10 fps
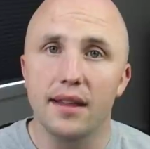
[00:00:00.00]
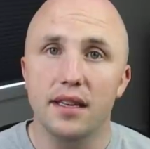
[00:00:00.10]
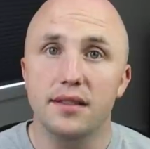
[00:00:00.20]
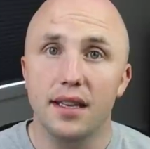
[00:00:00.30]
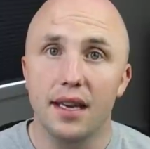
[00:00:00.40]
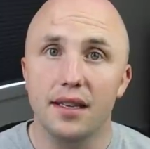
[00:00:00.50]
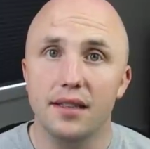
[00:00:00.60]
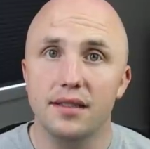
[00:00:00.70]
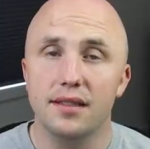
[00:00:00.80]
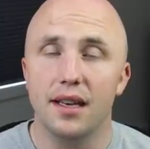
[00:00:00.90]
This
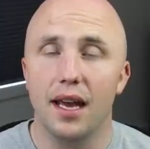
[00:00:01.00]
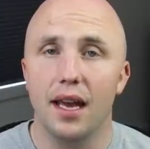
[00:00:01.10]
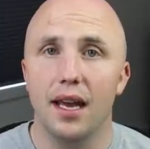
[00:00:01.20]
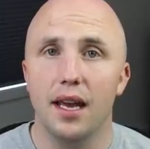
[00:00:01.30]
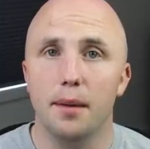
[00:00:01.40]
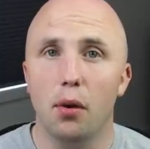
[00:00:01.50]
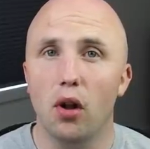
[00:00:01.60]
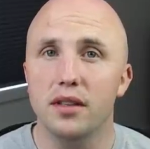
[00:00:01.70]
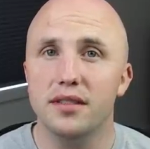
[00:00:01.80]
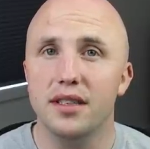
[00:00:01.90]
is a
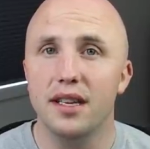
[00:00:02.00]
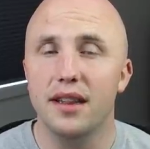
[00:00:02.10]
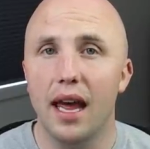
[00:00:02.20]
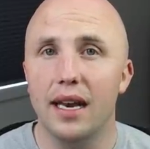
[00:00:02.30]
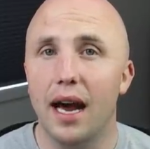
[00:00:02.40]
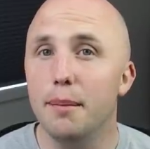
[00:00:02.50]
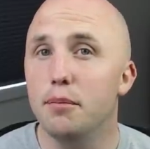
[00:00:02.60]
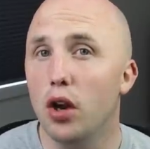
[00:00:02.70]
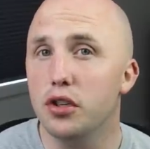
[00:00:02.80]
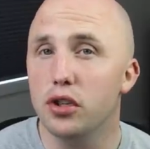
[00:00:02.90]
policy that I'm
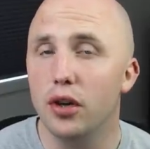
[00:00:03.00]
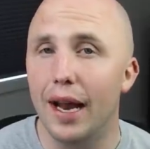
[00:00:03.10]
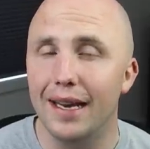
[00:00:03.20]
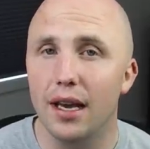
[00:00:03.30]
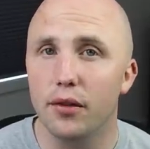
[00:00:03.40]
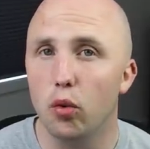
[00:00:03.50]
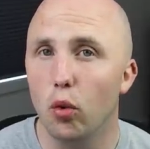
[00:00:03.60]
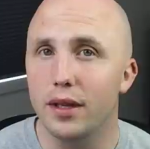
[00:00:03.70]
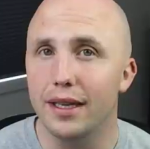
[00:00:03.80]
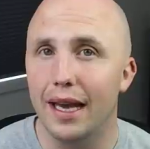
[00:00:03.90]
not sure any other
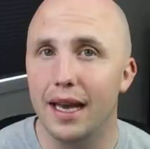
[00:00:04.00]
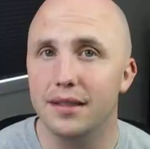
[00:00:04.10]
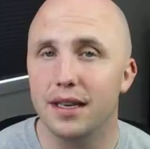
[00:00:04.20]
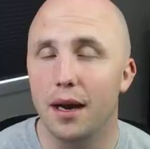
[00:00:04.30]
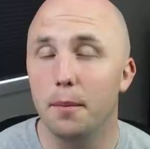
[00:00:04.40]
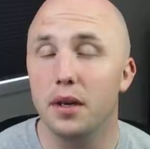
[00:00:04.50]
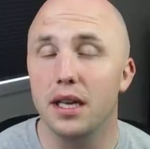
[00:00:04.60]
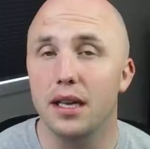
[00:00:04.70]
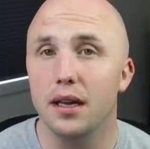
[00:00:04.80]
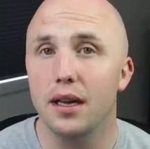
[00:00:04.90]
oil and gas
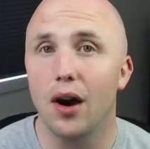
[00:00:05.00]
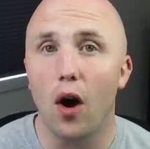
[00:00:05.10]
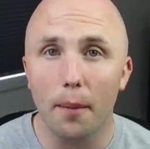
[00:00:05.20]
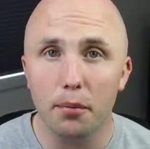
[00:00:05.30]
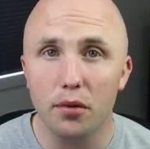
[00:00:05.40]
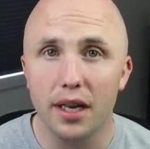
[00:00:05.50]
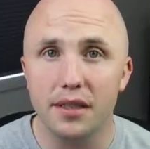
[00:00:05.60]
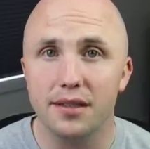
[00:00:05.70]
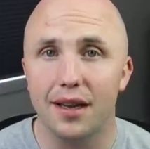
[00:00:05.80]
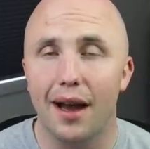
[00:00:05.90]
company
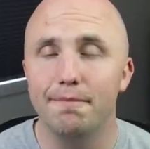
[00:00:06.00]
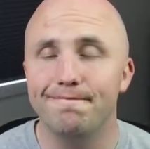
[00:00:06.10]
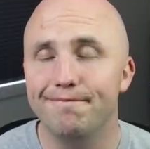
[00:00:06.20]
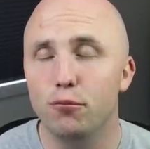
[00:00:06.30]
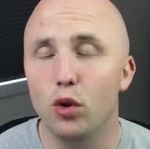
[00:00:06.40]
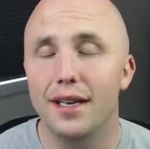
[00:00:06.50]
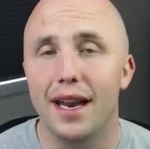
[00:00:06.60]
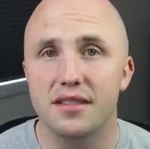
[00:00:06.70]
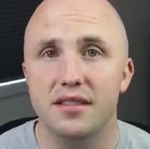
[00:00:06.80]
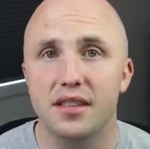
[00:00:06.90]
operates. I wouldn't
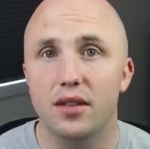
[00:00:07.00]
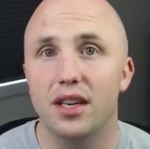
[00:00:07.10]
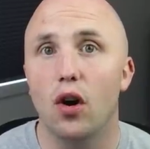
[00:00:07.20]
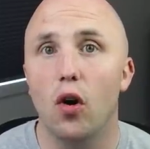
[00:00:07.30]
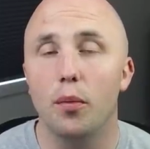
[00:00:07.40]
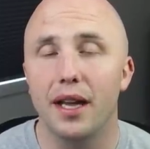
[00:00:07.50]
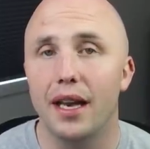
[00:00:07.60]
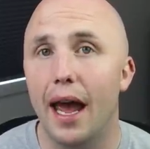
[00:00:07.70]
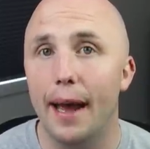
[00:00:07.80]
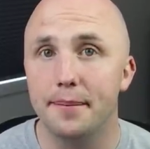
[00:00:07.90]
necessarily call me
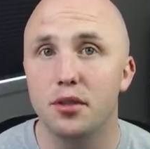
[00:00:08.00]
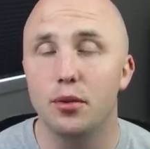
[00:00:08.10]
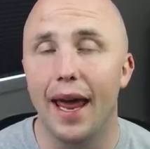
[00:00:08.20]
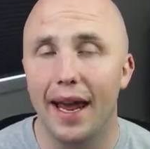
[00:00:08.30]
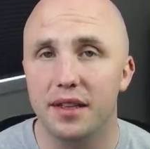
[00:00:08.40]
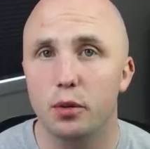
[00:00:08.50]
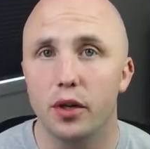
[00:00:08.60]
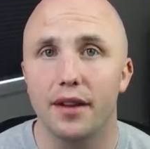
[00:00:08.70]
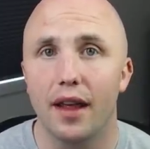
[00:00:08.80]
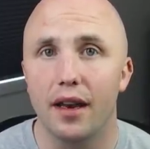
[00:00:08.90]
an absolute
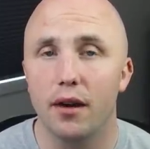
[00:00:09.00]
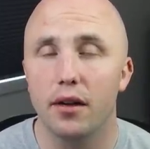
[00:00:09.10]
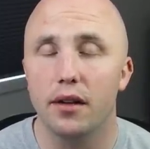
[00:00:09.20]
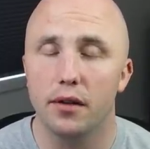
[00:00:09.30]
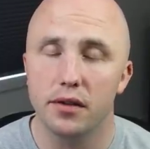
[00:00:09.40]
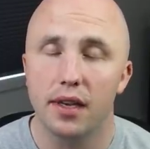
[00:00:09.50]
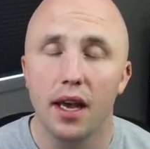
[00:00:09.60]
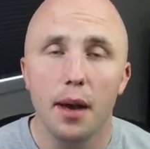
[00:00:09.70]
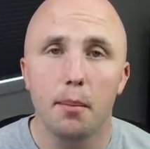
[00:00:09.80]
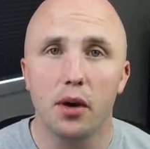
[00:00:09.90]
expert in that area. There's
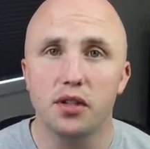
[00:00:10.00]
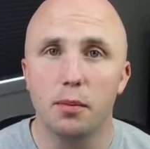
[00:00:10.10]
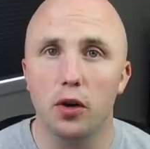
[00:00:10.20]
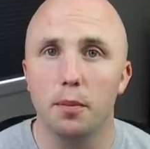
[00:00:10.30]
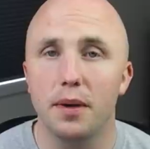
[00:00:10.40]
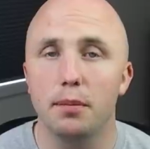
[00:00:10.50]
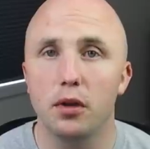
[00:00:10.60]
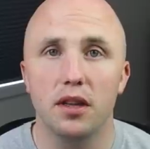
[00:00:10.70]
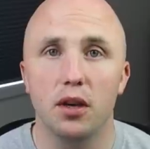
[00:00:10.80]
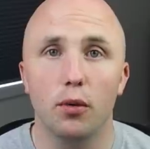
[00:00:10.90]
much smarter
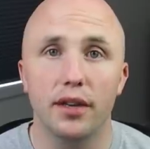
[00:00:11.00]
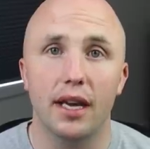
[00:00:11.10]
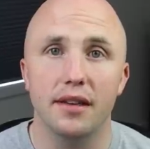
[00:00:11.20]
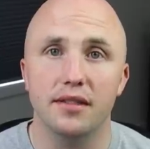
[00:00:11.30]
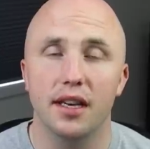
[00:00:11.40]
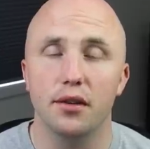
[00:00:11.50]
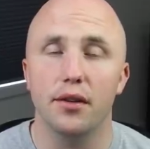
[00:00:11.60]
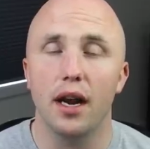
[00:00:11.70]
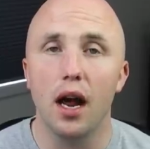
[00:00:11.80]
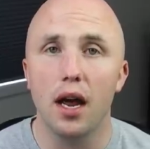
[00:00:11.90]
people in the oil and gas sector
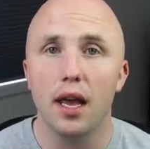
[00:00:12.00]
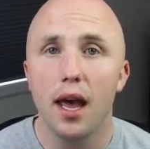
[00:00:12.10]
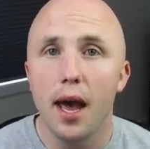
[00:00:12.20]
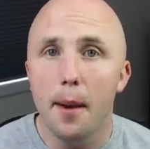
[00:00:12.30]
than I,